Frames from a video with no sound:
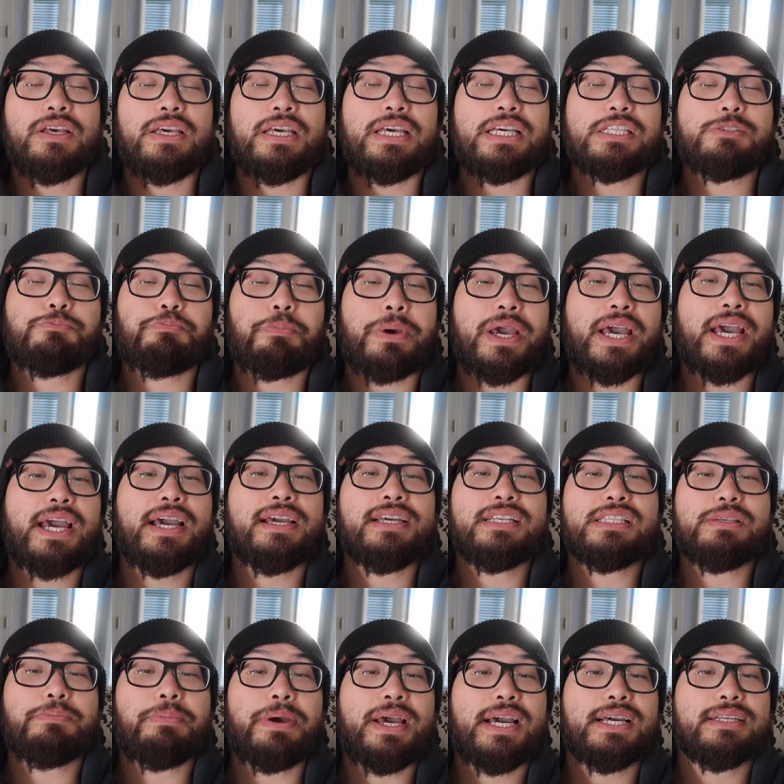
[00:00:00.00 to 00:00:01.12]
It's,
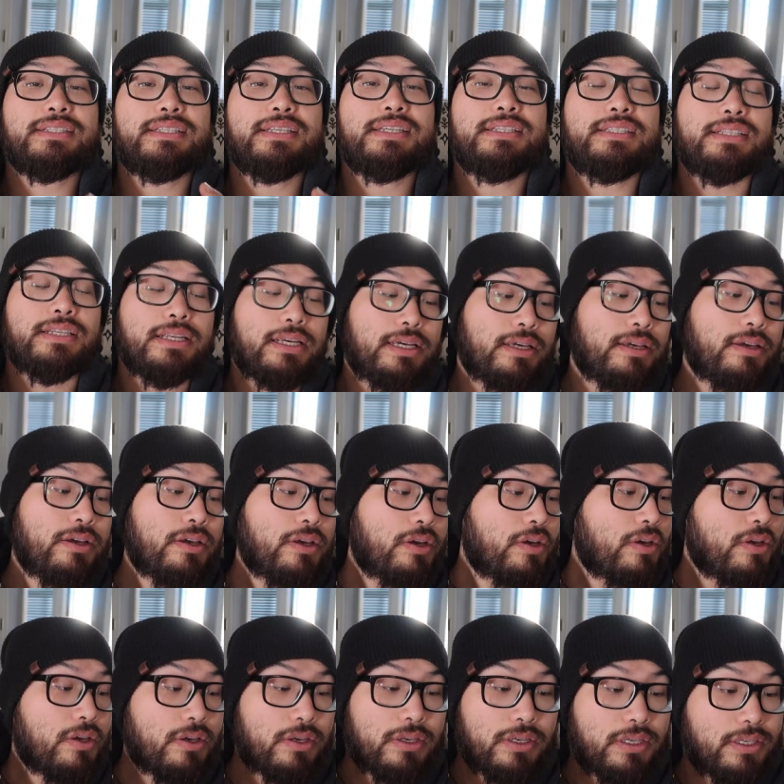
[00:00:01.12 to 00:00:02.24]
it's a packed day today
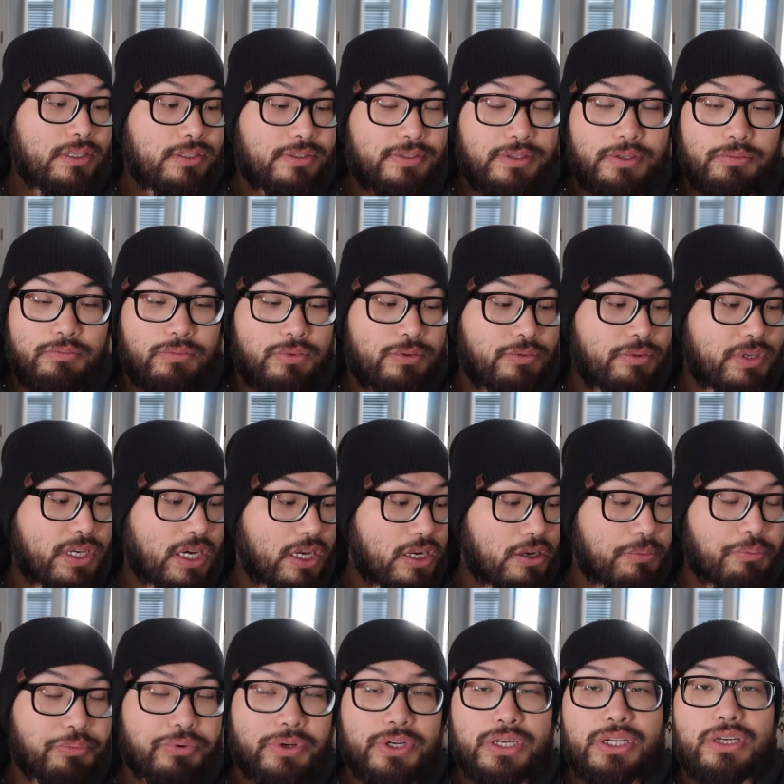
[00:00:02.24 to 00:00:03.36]
we, we got
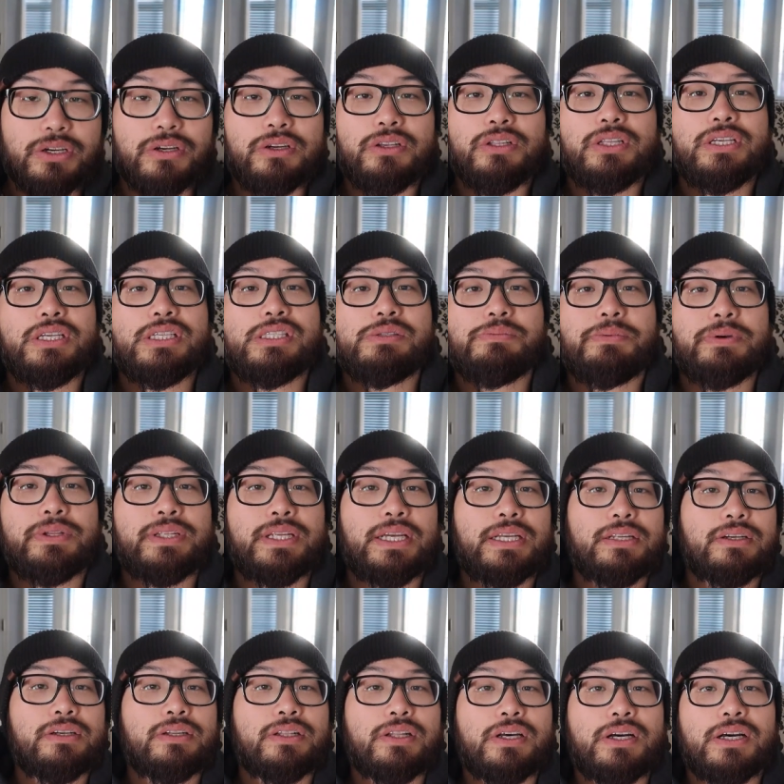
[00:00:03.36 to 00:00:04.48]
up pretty early, it's about nine
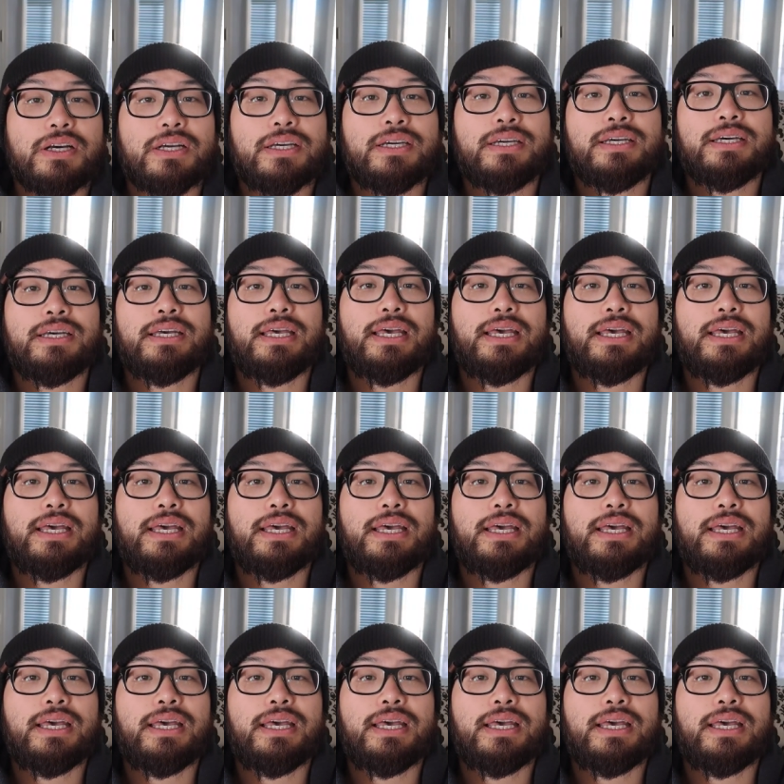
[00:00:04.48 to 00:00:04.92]
o'clock.